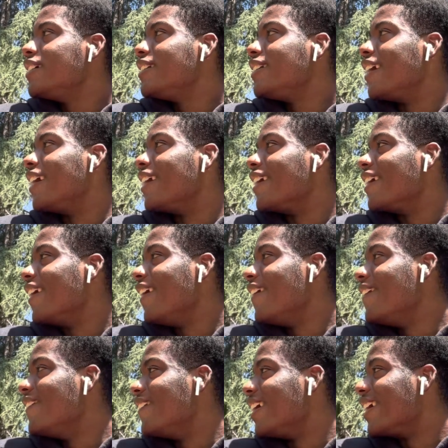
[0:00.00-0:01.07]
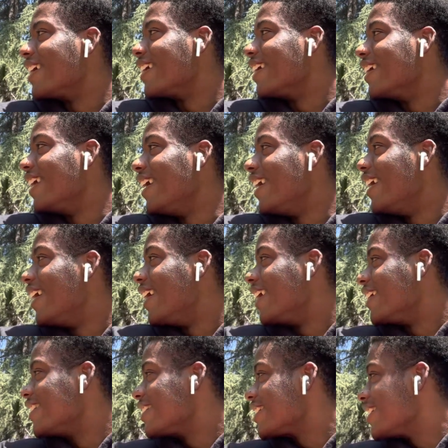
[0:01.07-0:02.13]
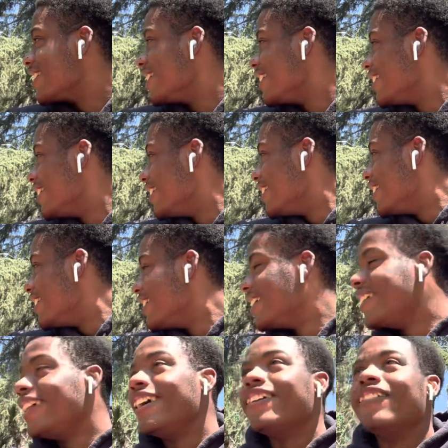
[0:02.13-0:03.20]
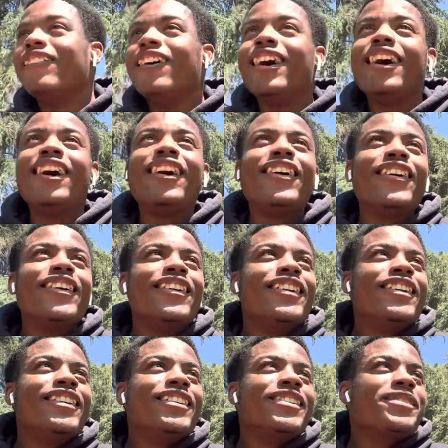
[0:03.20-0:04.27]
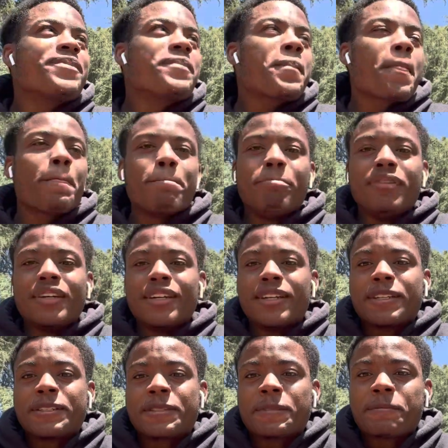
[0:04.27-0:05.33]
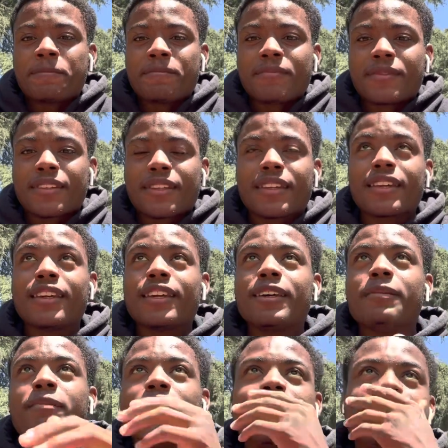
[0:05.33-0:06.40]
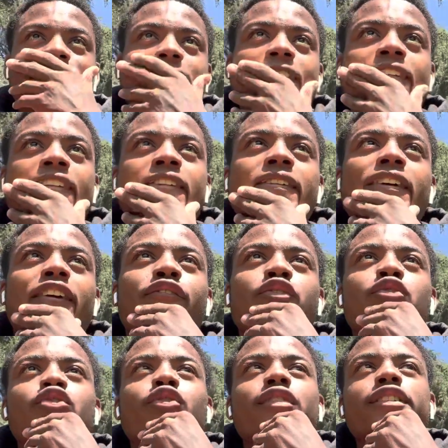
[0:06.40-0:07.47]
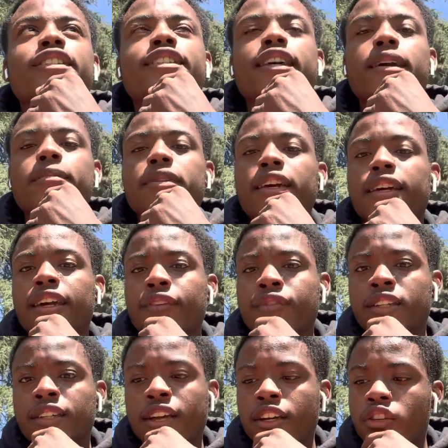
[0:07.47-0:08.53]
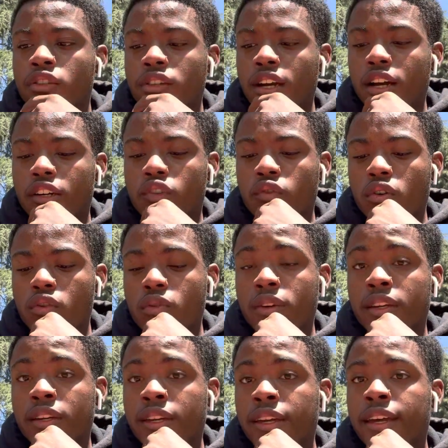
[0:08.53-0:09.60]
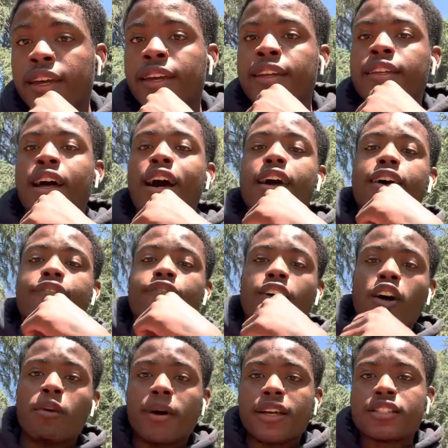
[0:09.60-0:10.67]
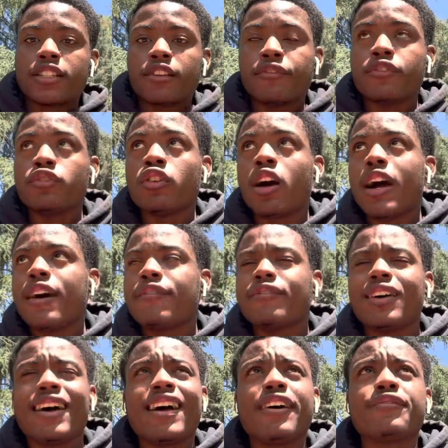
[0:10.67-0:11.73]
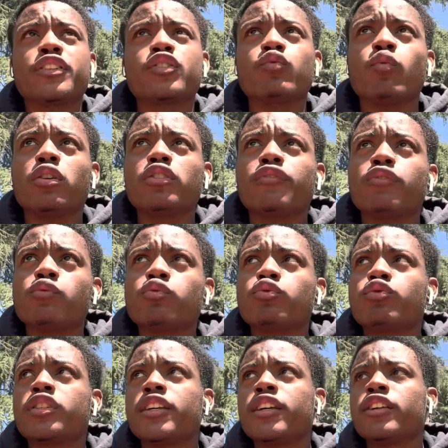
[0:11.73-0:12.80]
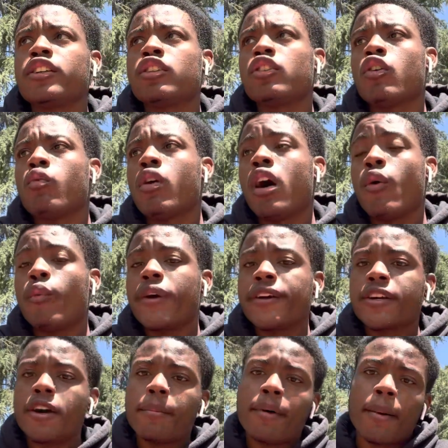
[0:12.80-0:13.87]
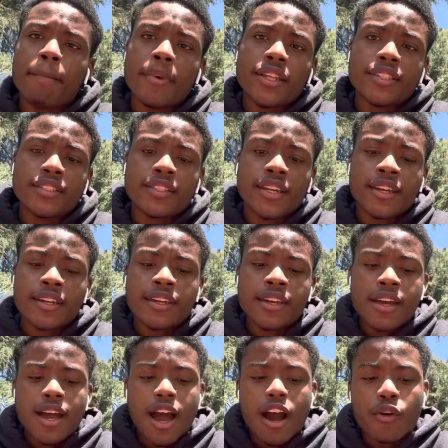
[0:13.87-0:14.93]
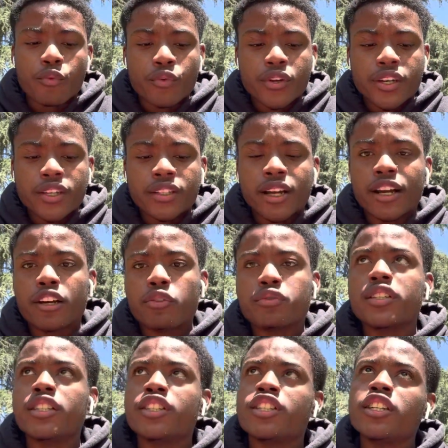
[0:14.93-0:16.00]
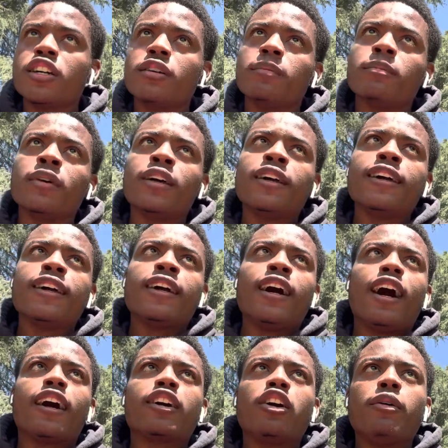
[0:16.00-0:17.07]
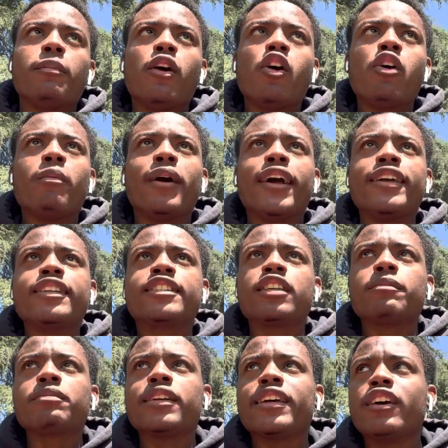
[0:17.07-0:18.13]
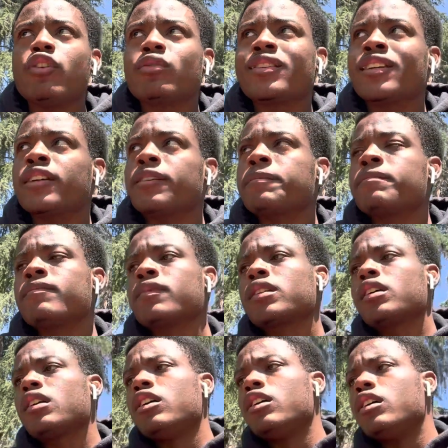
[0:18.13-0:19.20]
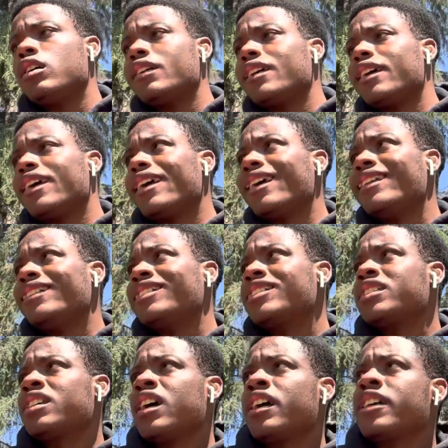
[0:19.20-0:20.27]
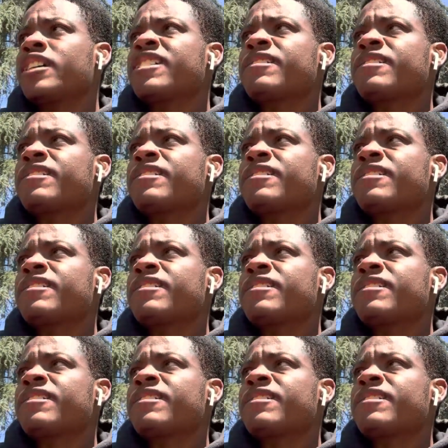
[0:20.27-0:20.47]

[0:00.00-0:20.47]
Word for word: Like, oh my gosh. Like, wow. But basically, if you're doing the same thing every day, you're not growing and I have found myself, you know, I have I have this wonderful routine, you know, where I wake up, I meditate, I read, I go to the gym, I come home, I eat something healthy, and it's like,